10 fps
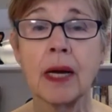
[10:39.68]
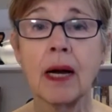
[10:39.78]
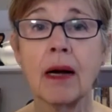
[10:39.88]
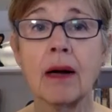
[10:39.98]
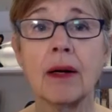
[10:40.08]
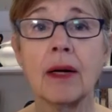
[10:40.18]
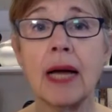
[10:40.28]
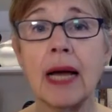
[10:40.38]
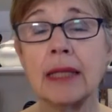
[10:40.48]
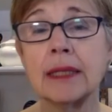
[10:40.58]
Uh,
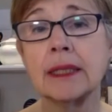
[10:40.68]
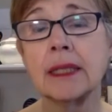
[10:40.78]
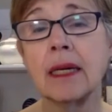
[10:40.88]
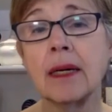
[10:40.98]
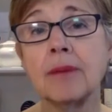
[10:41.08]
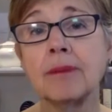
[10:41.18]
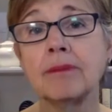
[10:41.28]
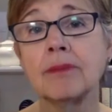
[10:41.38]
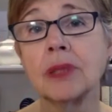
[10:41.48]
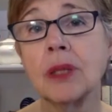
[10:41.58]
and um,
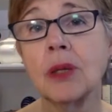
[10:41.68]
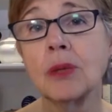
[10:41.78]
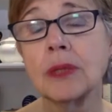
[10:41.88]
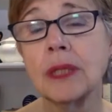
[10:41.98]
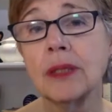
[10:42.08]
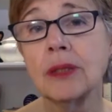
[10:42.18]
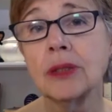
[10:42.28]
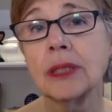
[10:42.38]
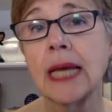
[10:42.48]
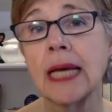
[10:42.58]
so
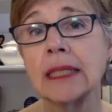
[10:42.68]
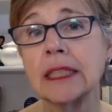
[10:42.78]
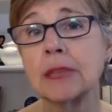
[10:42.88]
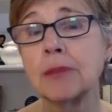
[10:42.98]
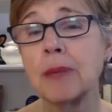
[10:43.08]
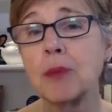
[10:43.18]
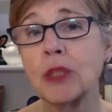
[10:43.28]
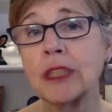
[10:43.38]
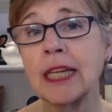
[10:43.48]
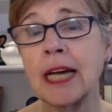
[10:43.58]
leaders can spend
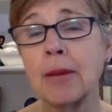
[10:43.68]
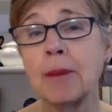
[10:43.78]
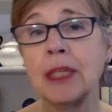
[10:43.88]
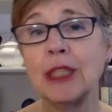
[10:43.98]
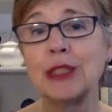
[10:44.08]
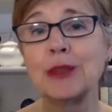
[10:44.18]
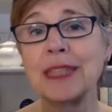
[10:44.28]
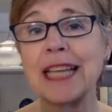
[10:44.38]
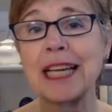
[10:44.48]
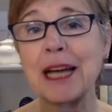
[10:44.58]
more time
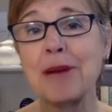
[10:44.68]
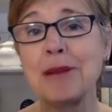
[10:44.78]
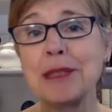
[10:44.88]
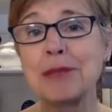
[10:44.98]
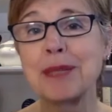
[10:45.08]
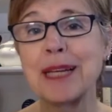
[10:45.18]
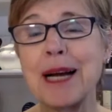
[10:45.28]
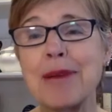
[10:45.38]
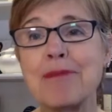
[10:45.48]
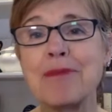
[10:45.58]
doing that. I always bring
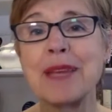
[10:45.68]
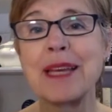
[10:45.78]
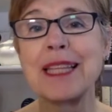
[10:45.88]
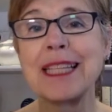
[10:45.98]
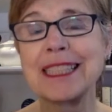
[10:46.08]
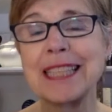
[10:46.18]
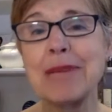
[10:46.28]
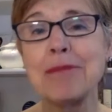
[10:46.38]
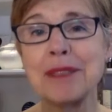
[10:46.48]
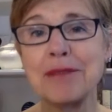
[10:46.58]
up the
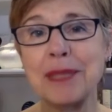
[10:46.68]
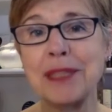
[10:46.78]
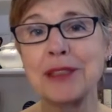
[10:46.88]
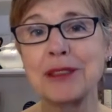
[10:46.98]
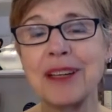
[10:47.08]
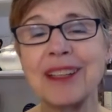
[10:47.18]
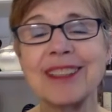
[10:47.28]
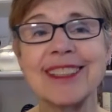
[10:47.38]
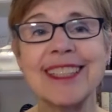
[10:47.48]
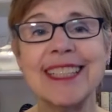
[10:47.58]
example of Peter
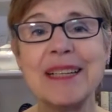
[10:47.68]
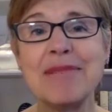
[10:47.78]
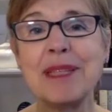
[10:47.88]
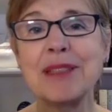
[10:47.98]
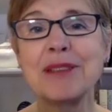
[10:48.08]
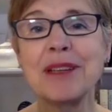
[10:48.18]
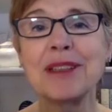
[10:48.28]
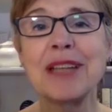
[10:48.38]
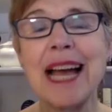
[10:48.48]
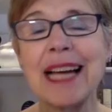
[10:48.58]
Drucker. Peter
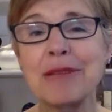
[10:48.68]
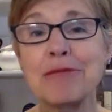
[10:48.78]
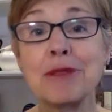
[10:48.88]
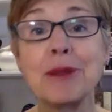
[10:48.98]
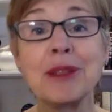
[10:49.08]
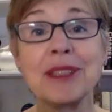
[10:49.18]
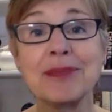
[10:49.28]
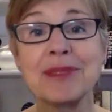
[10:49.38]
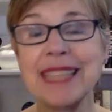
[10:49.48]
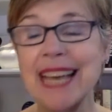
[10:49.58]
Drucker had a rule
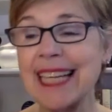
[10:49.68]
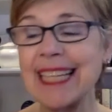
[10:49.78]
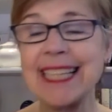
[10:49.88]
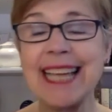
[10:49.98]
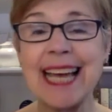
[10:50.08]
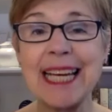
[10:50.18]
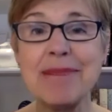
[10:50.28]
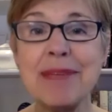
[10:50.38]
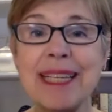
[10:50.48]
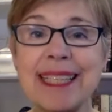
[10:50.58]
that in any
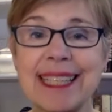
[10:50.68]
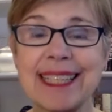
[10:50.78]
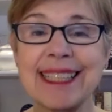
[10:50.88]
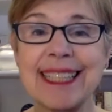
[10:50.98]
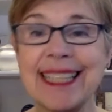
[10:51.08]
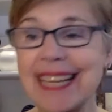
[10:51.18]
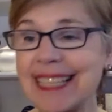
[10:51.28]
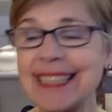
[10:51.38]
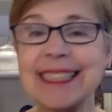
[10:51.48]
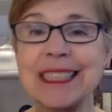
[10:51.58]
meeting, in
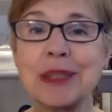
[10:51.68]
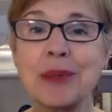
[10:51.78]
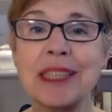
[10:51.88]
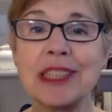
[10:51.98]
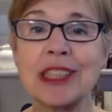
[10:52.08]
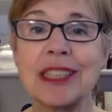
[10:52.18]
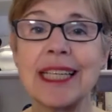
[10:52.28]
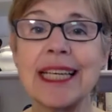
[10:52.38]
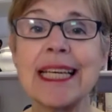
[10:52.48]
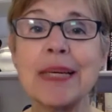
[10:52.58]
any situation,
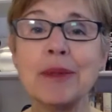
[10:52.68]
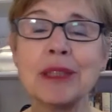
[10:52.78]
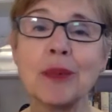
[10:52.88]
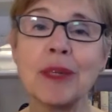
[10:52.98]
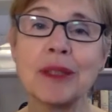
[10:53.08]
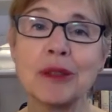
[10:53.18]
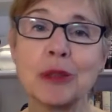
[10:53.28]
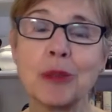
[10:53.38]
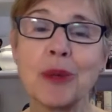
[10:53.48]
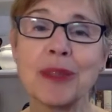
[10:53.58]
he was the one who
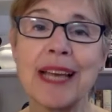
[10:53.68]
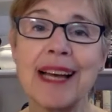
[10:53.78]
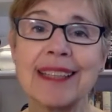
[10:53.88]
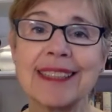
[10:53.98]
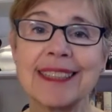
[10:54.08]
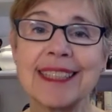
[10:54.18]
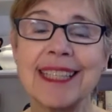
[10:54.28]
spoke last.